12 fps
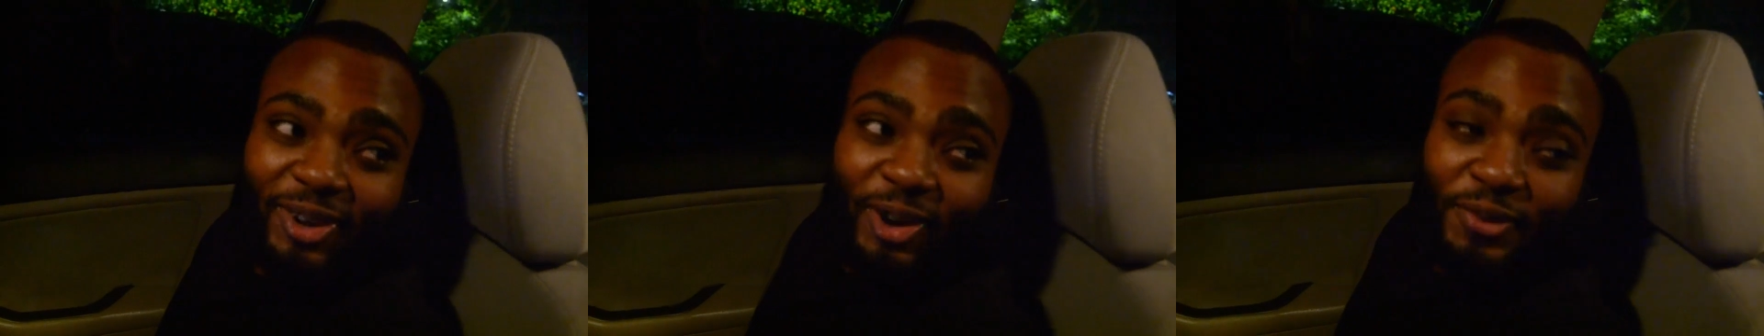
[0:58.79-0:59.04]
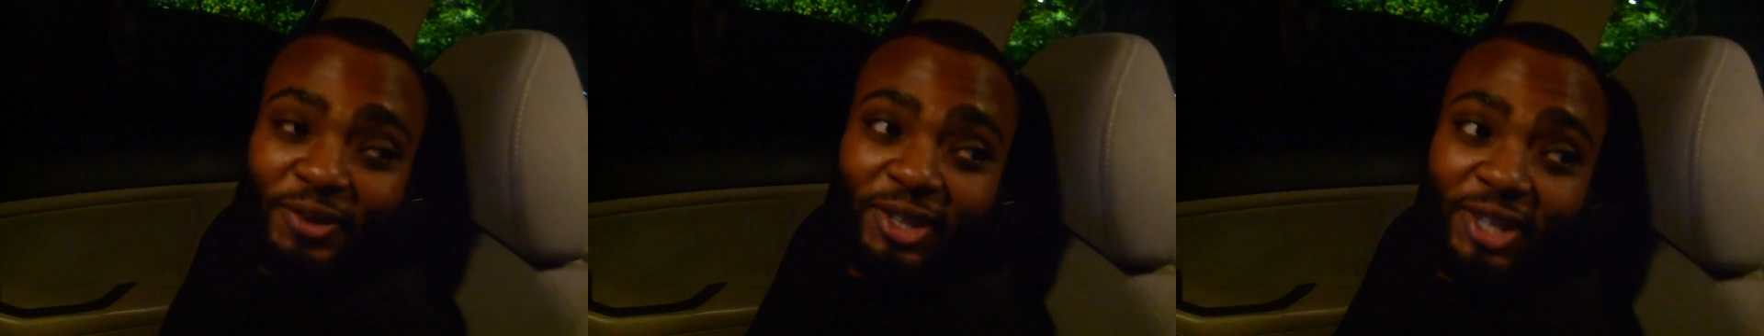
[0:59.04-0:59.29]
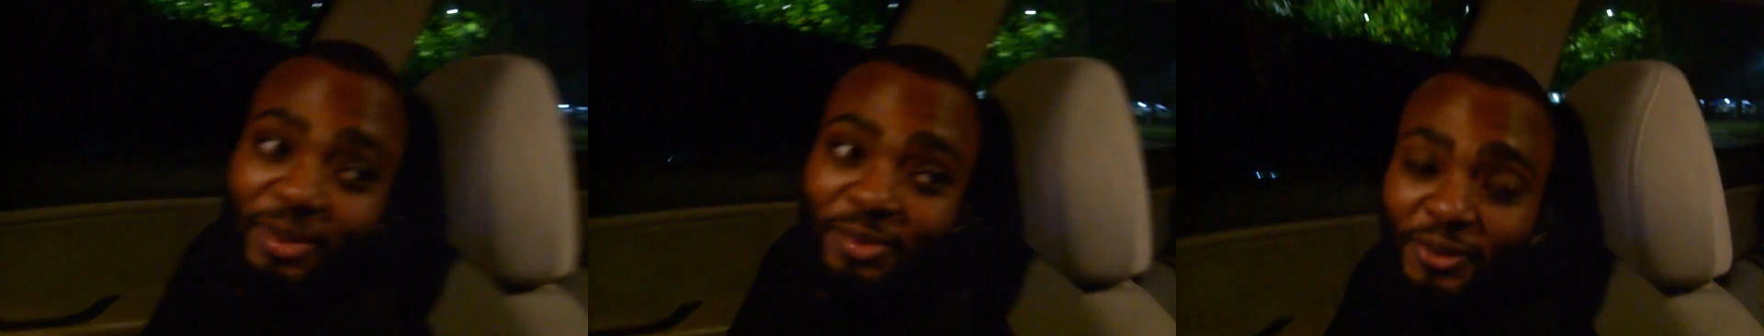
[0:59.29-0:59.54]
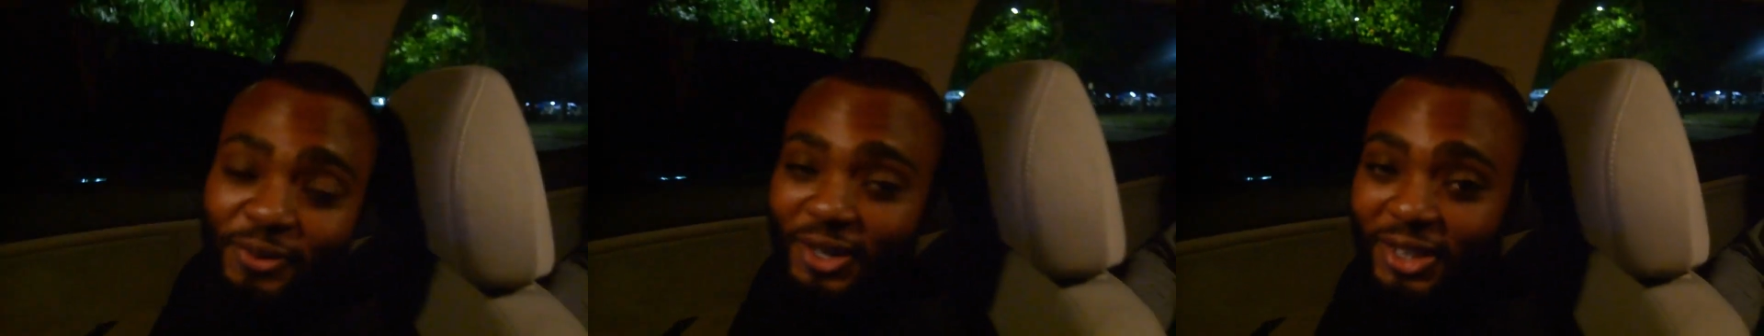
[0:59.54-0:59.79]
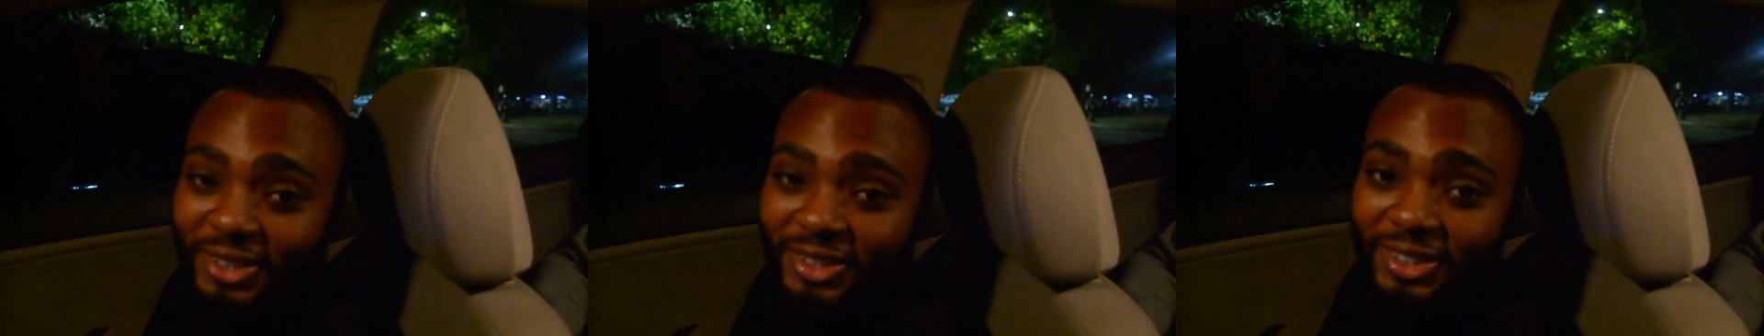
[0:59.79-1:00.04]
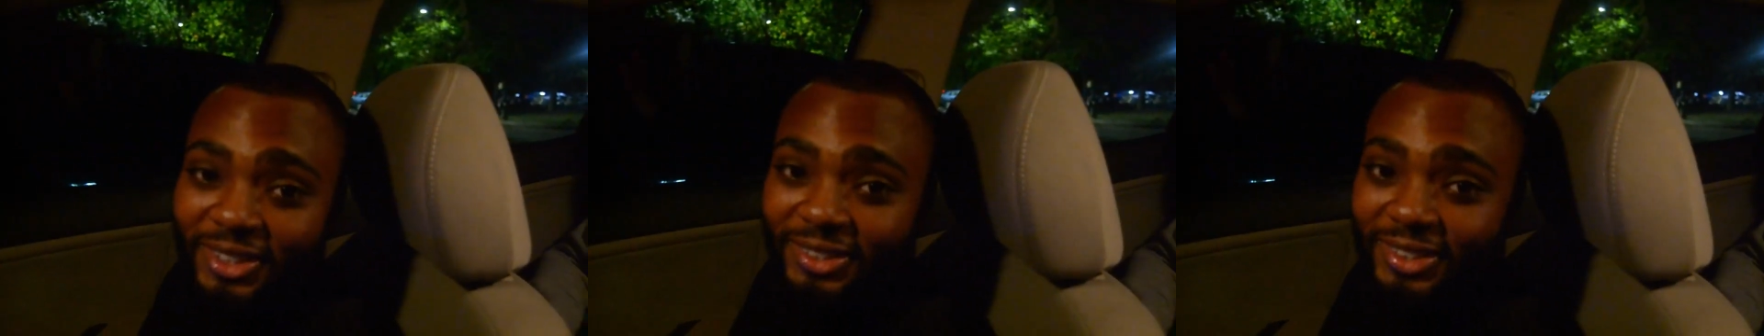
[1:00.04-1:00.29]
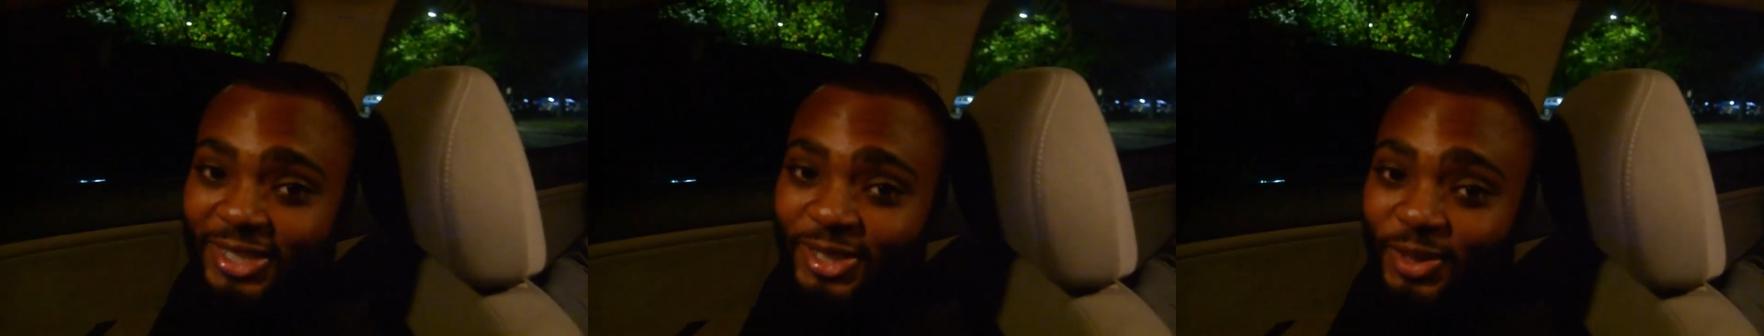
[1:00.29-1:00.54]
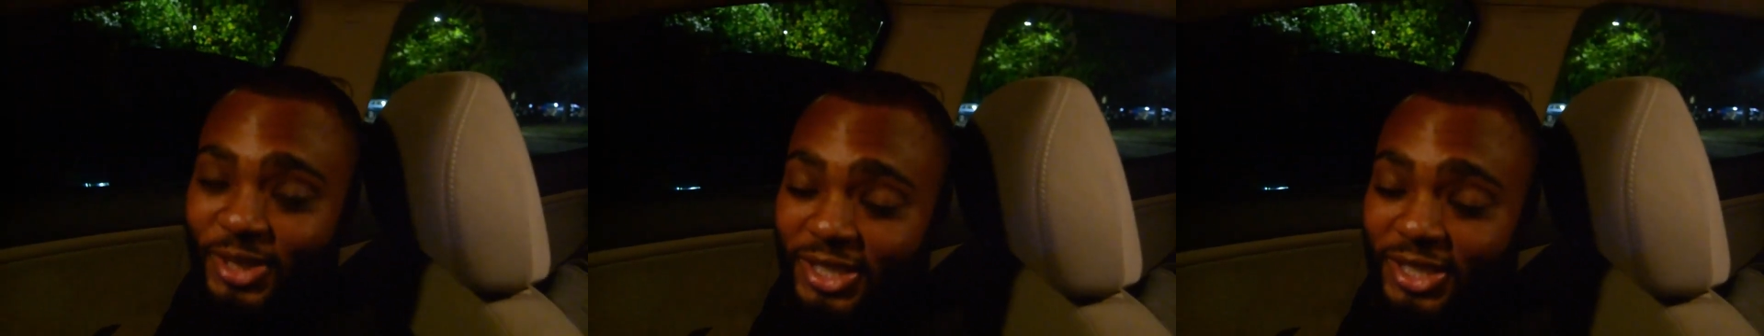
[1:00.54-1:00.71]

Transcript: or if you look at me funny, then it's on